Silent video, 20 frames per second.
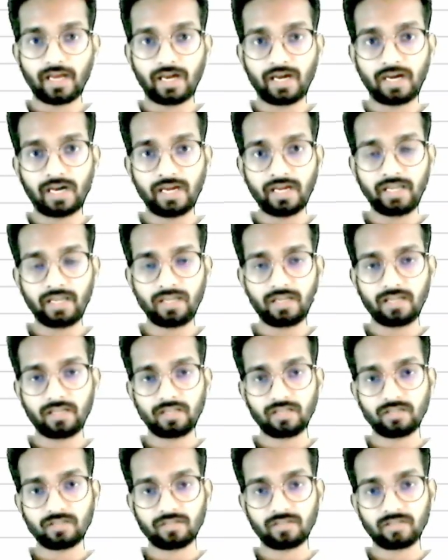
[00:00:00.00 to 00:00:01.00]
I
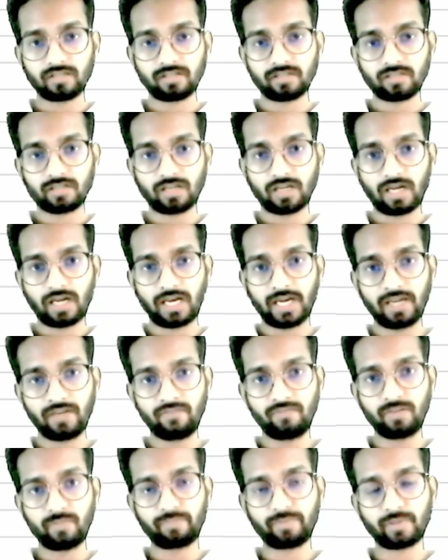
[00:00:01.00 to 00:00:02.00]
I
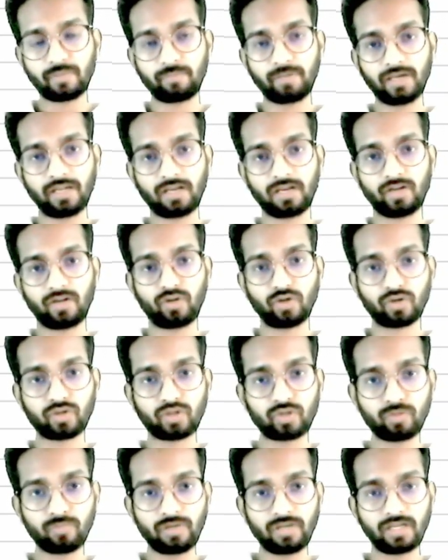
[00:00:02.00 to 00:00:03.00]
will prepare a
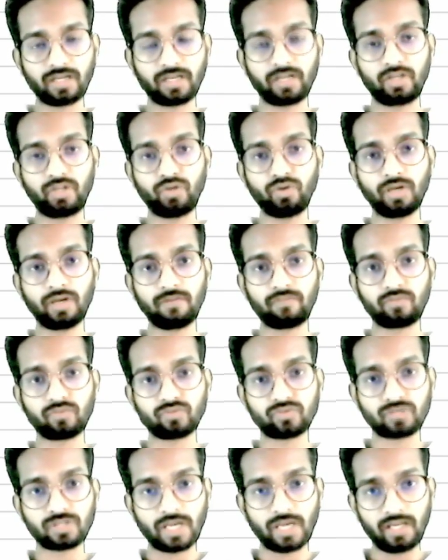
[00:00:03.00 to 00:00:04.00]
document and you have
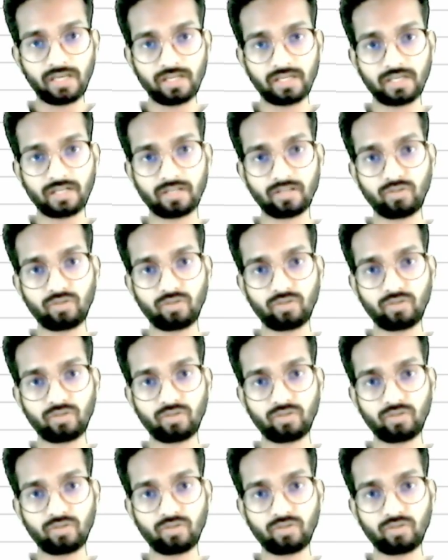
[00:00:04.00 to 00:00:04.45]
to sign it.